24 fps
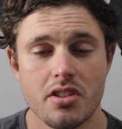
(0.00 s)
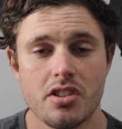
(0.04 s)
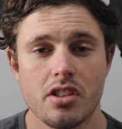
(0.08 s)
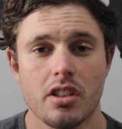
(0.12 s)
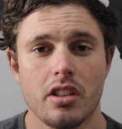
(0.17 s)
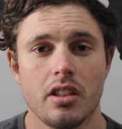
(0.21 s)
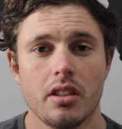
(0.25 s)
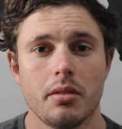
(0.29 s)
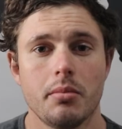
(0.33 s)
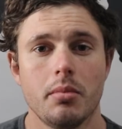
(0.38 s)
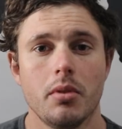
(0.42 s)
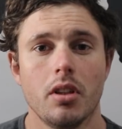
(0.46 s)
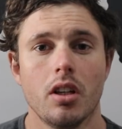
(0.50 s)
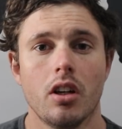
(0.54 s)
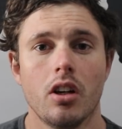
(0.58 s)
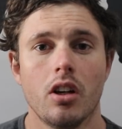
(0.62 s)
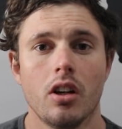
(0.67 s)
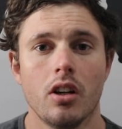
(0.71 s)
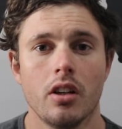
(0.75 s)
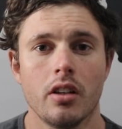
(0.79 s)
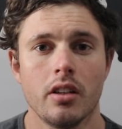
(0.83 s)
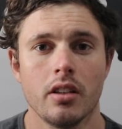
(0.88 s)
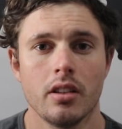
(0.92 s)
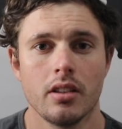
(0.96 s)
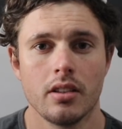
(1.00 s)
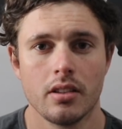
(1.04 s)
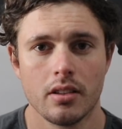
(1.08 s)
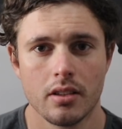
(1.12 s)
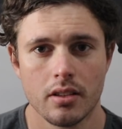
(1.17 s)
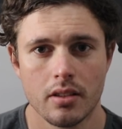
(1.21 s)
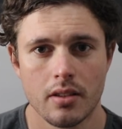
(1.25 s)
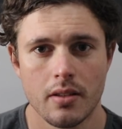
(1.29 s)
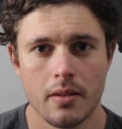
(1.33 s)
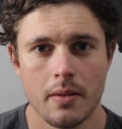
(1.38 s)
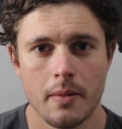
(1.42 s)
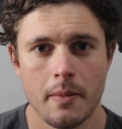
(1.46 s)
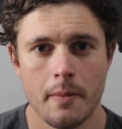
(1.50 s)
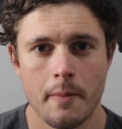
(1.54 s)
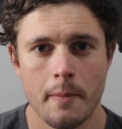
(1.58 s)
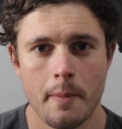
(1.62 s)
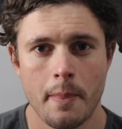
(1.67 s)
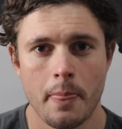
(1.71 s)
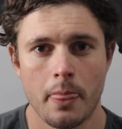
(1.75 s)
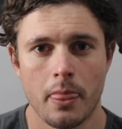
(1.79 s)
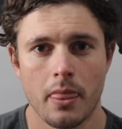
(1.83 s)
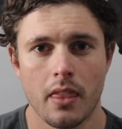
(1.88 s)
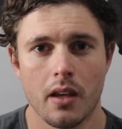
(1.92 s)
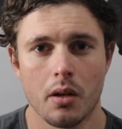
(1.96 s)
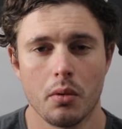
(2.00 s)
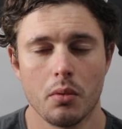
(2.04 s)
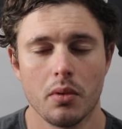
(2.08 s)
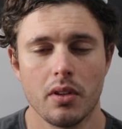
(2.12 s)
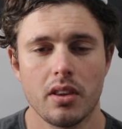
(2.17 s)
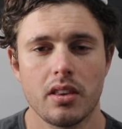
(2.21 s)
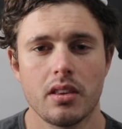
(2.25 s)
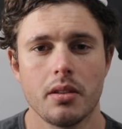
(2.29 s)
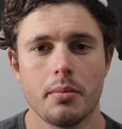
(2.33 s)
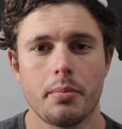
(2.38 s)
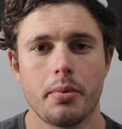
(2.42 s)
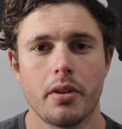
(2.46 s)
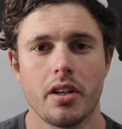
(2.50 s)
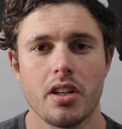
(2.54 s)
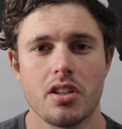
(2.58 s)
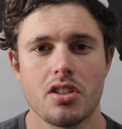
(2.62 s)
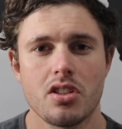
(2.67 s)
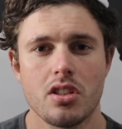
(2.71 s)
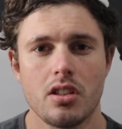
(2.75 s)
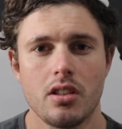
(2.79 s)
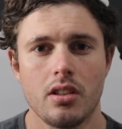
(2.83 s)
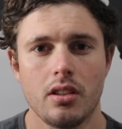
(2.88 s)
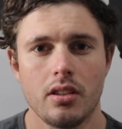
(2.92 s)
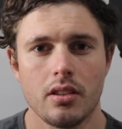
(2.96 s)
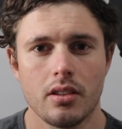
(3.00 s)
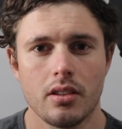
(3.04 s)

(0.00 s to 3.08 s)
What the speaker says: hit me hard. And with depression